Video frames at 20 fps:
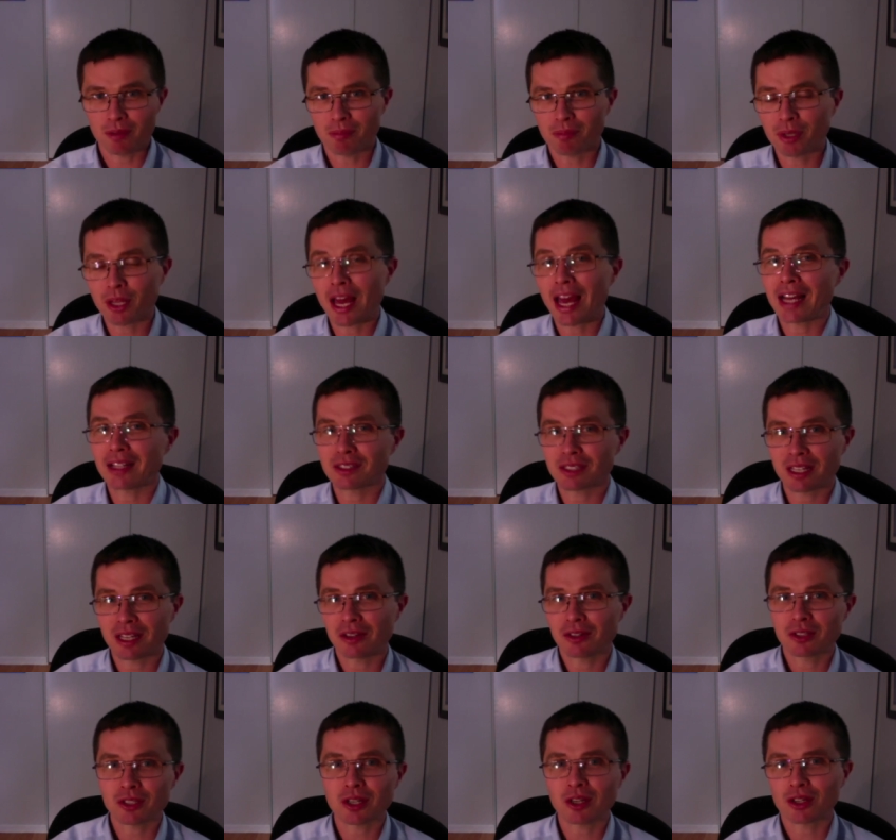plans that
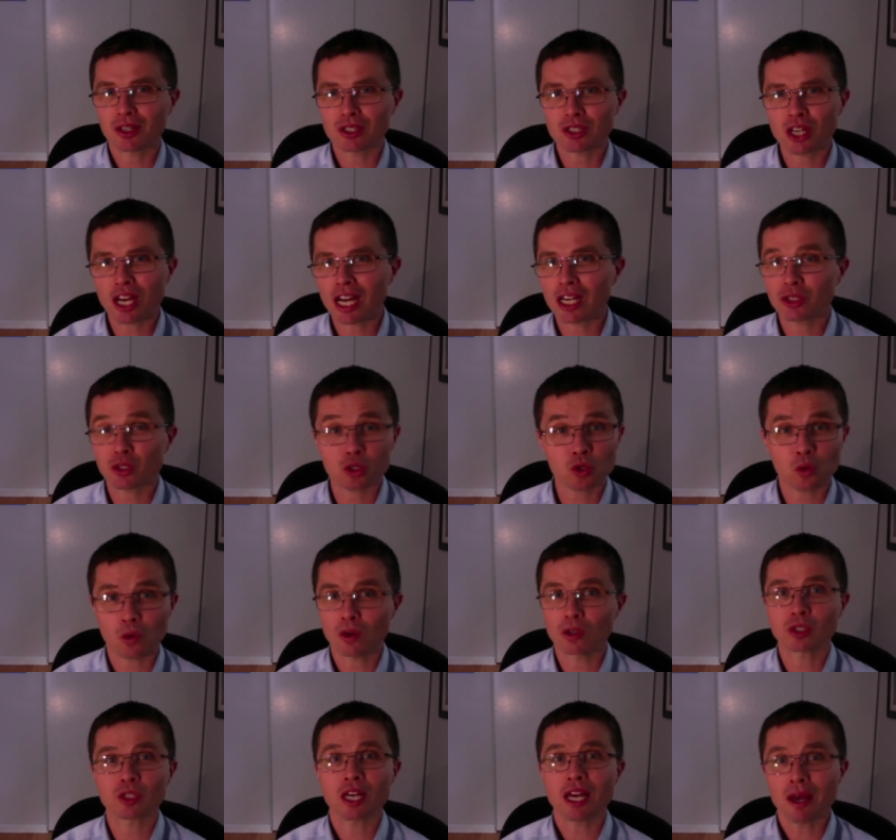Antigonus has
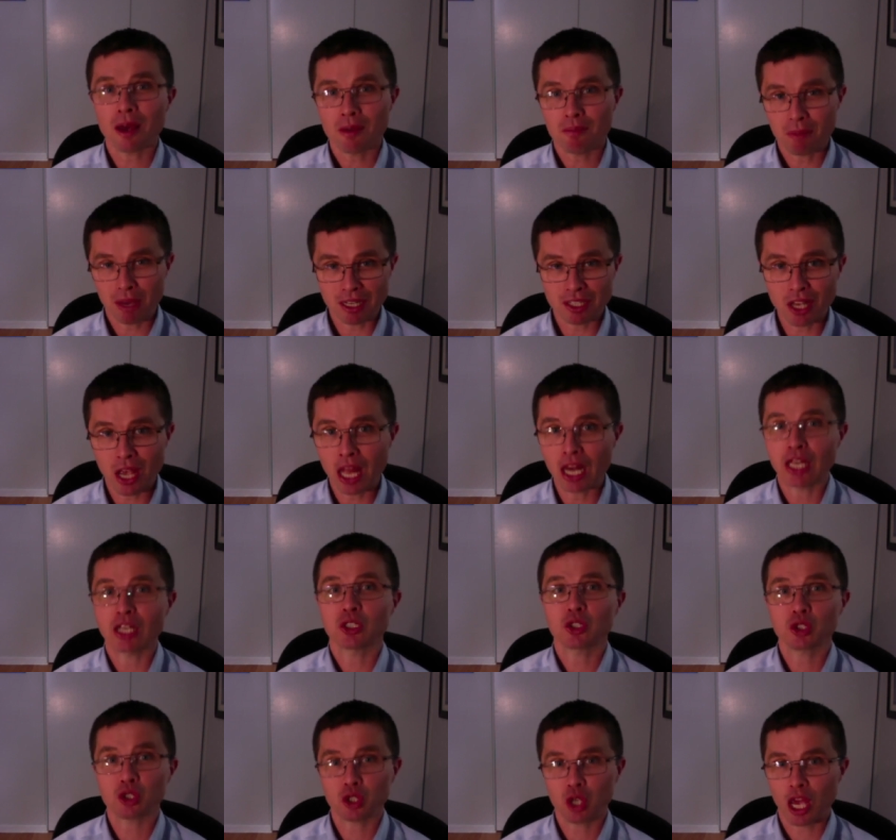towards maintaining a
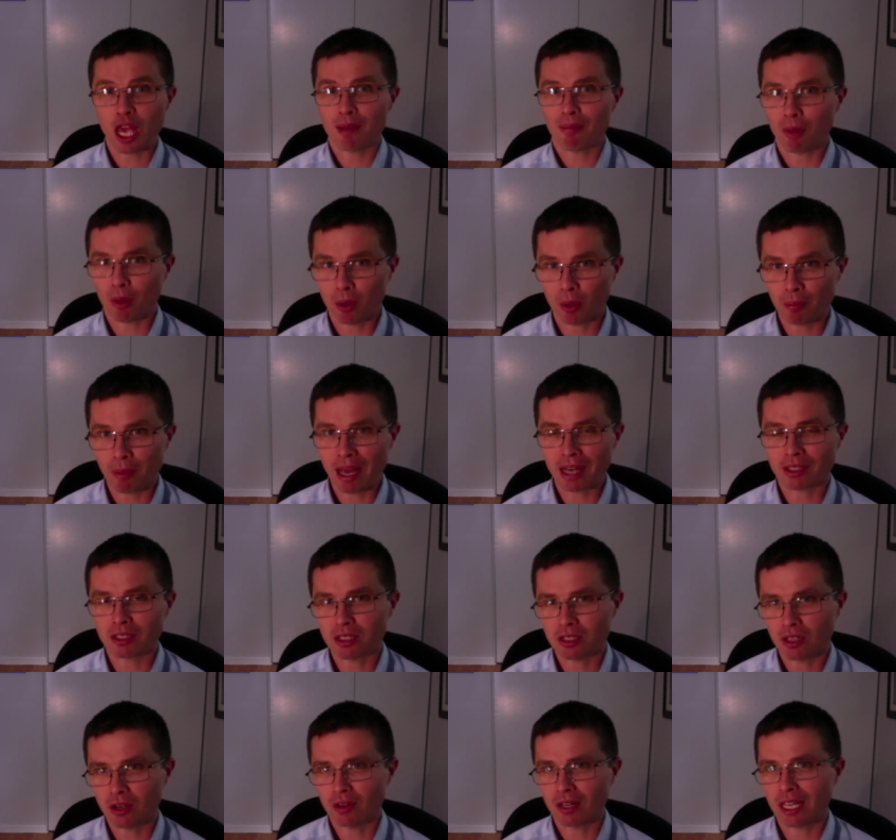stable
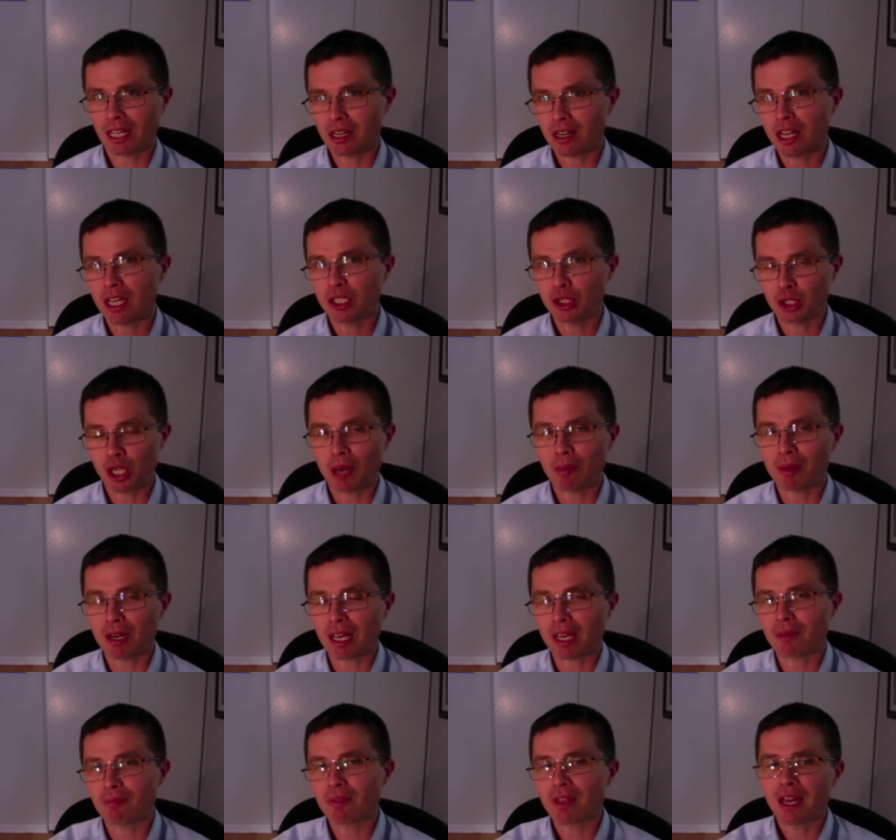Macedonian
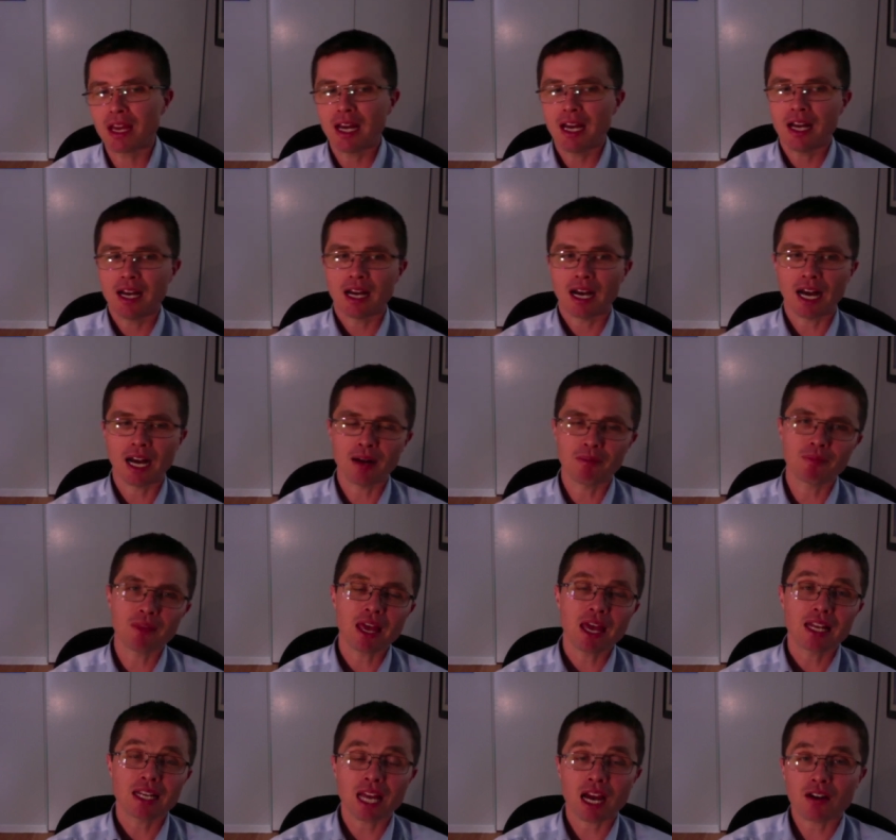hegemony. Now,
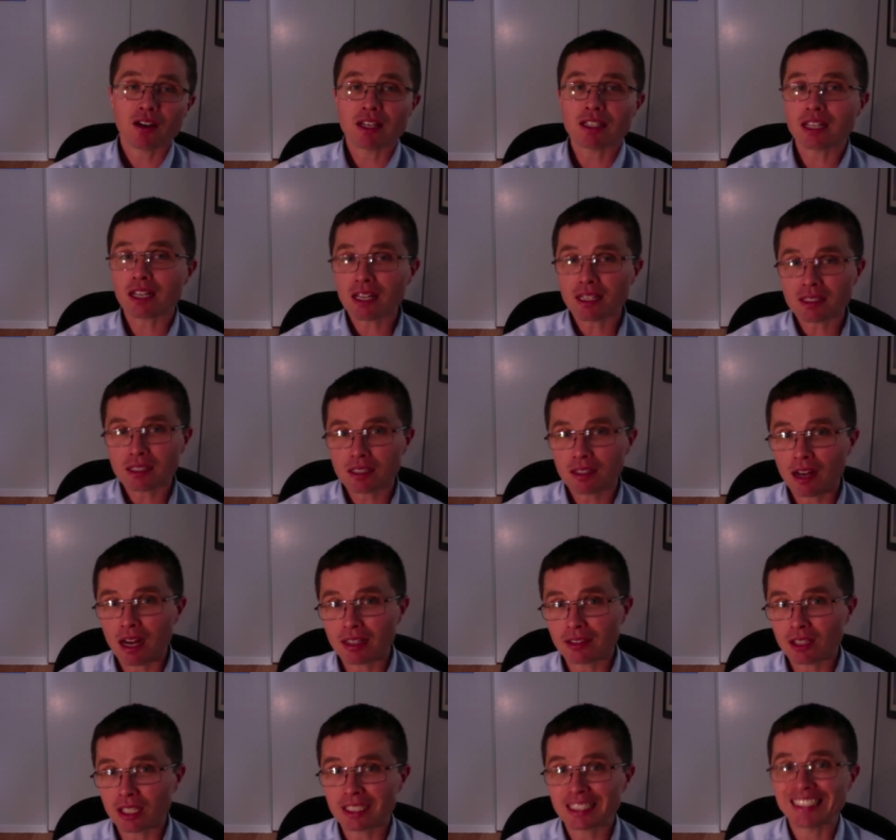Antigonus
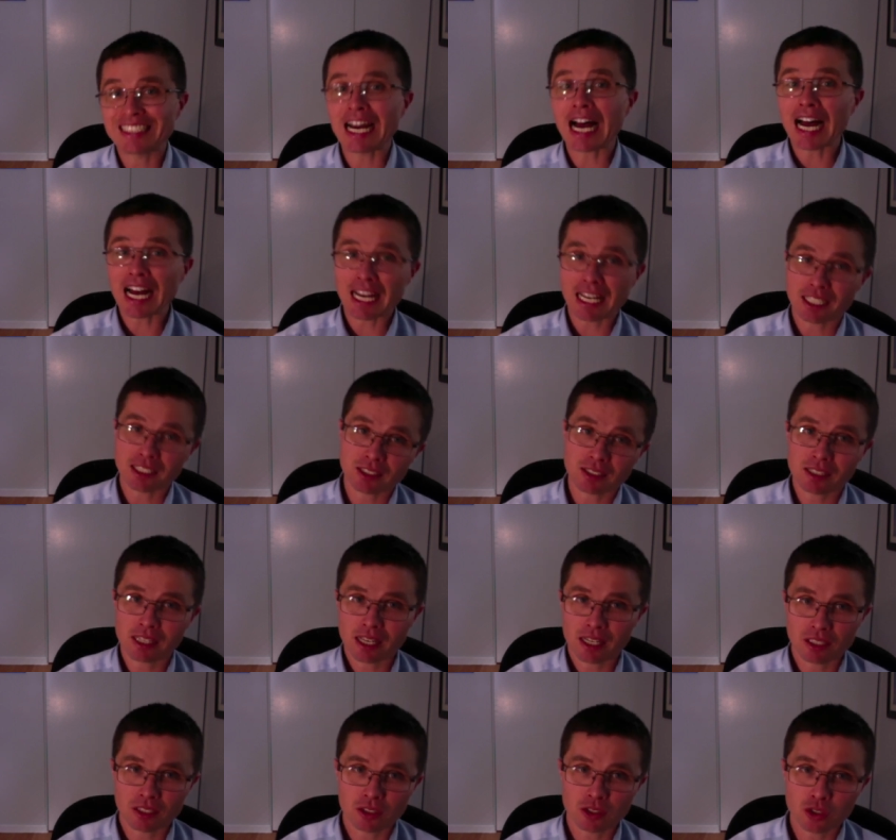Gonatas dies
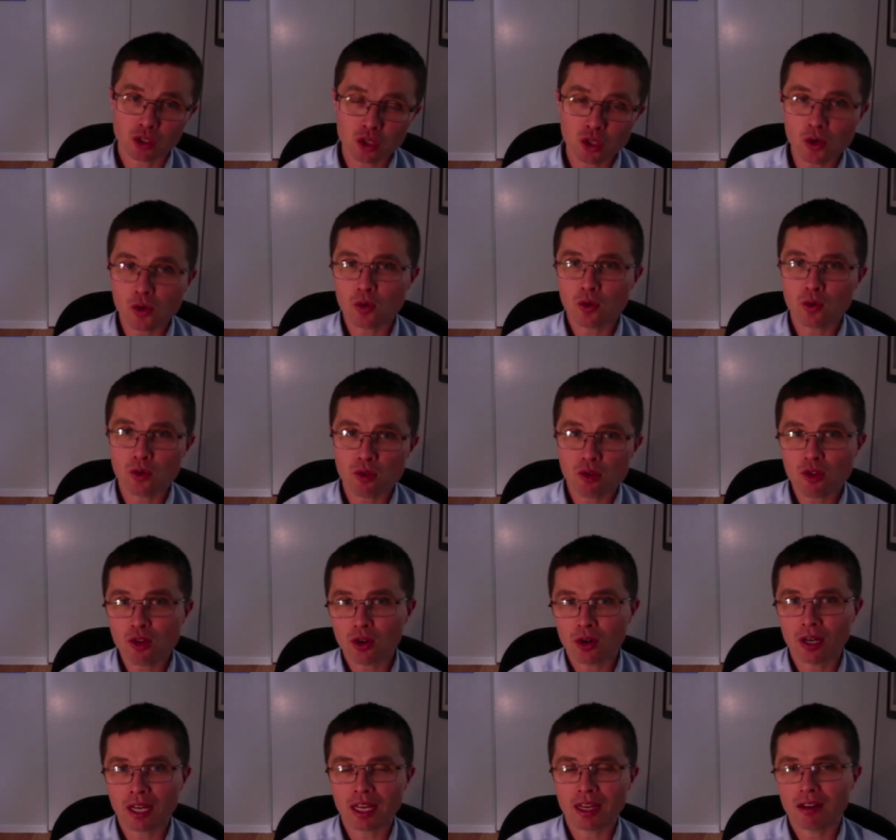in
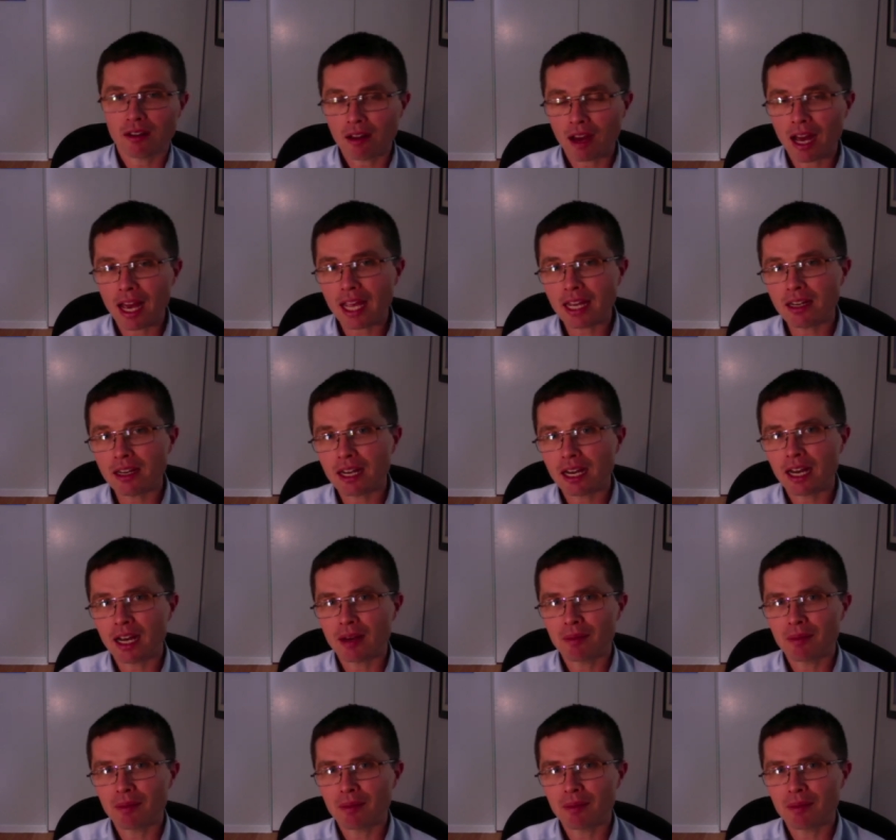239.